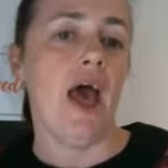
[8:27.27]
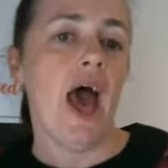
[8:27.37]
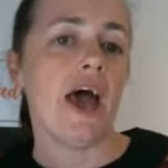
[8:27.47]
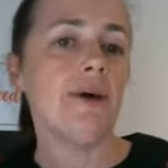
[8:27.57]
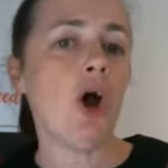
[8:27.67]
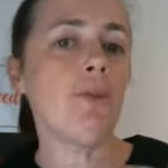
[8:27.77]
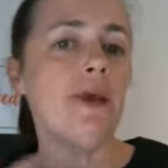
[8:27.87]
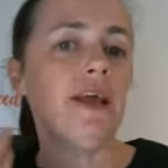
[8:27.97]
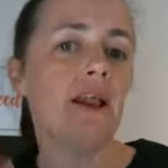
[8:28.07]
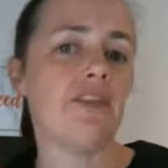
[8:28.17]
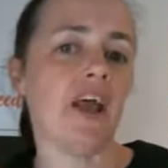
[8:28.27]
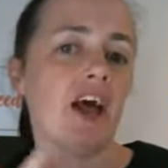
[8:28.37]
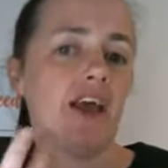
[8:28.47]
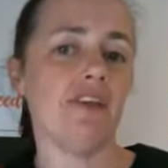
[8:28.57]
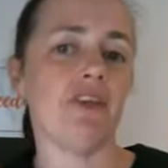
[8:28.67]
And I'm hoping that
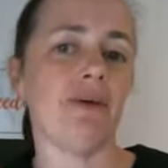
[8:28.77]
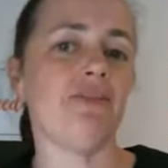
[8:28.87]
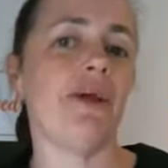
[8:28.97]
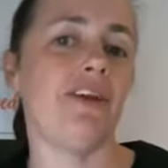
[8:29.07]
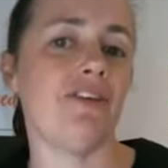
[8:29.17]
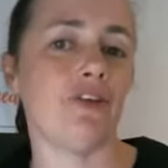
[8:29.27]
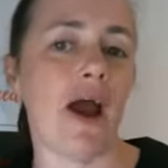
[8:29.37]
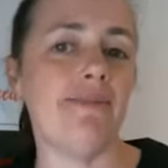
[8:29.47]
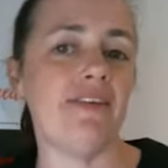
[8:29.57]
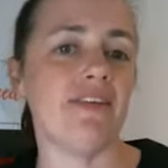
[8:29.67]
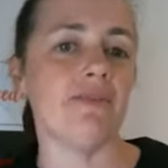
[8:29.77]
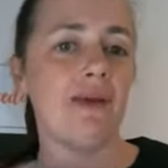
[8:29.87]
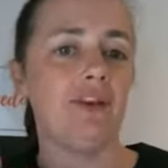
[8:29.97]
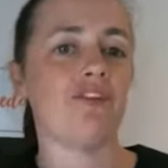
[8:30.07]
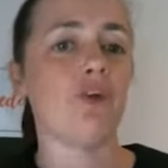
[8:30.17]
the best way to describe this is
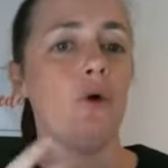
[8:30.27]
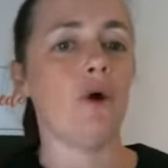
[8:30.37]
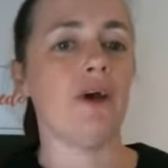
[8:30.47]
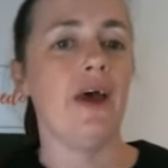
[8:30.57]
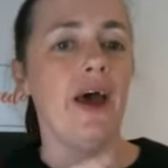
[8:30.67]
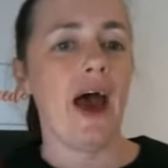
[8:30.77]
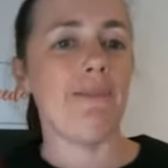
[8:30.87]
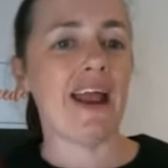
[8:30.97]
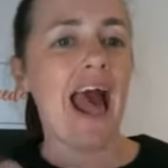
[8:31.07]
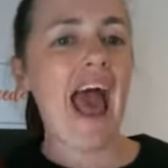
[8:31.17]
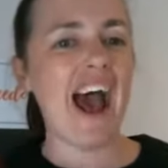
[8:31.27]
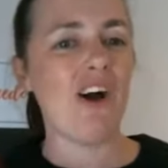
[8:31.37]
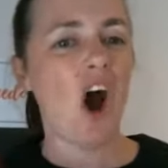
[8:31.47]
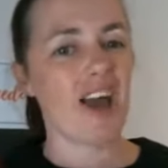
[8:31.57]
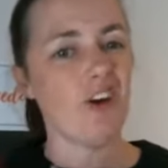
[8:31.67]
maybe to talk about
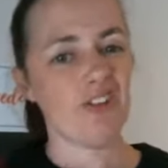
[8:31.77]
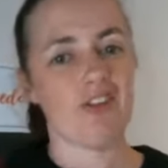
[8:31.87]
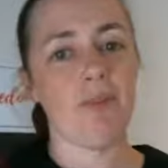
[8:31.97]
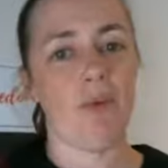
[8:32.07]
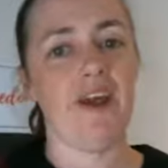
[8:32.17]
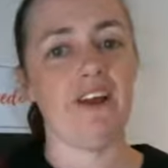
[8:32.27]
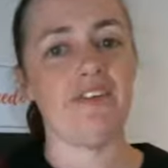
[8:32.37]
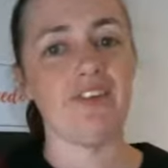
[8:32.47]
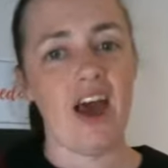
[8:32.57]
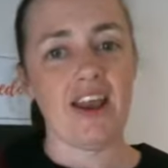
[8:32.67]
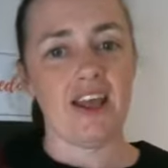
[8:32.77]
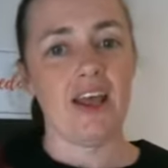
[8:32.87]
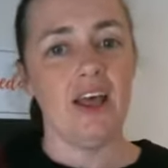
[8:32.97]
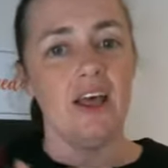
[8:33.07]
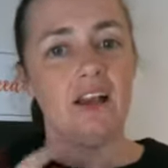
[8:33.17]
how I got to the point of
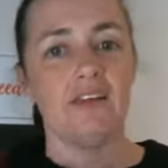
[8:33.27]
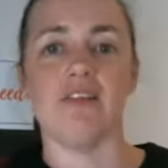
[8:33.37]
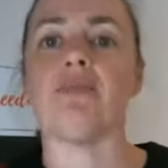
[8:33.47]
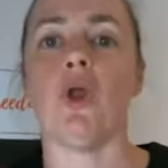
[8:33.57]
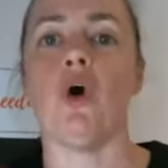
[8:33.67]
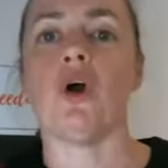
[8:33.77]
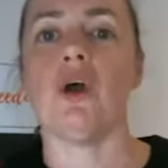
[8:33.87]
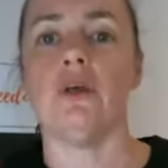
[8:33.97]
starting this blog,